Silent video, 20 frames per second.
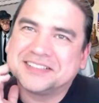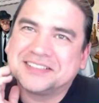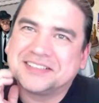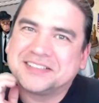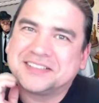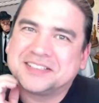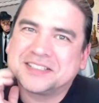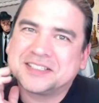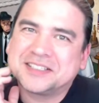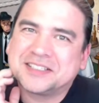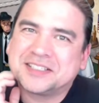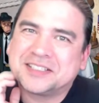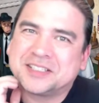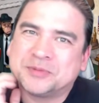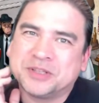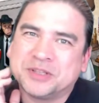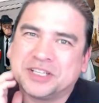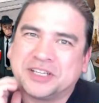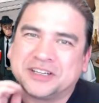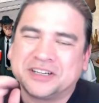
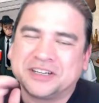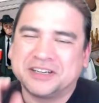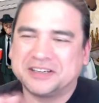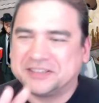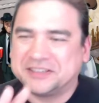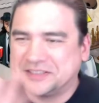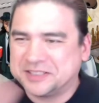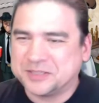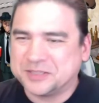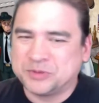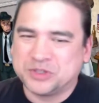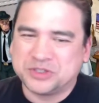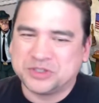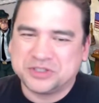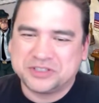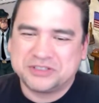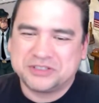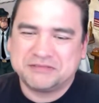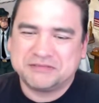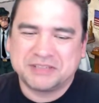similar
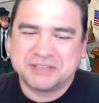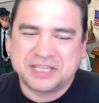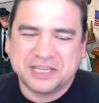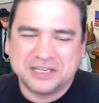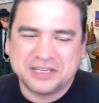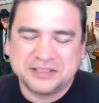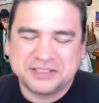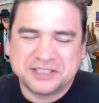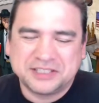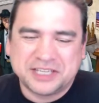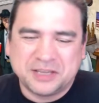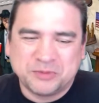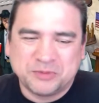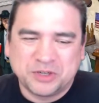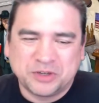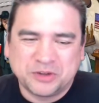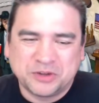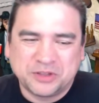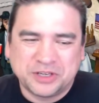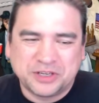kind of statement
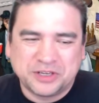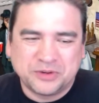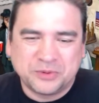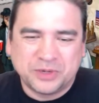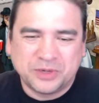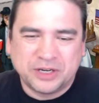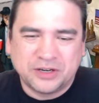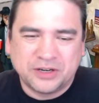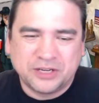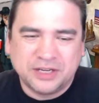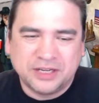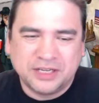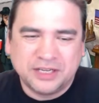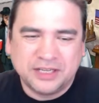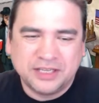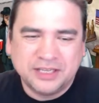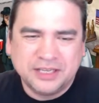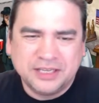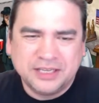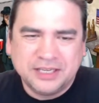earlier where
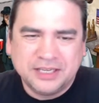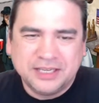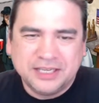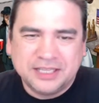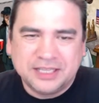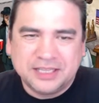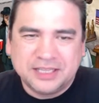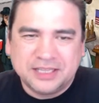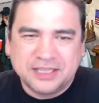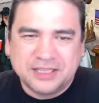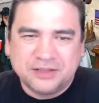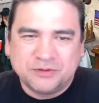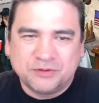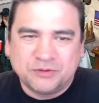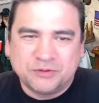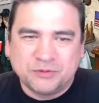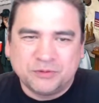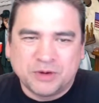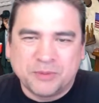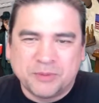
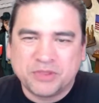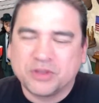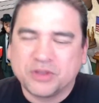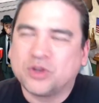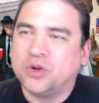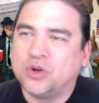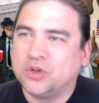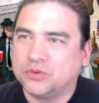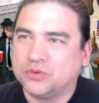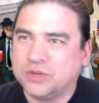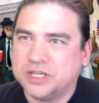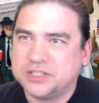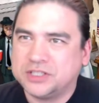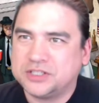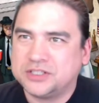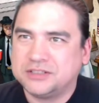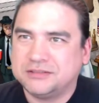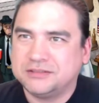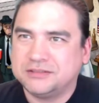remember the gold rush?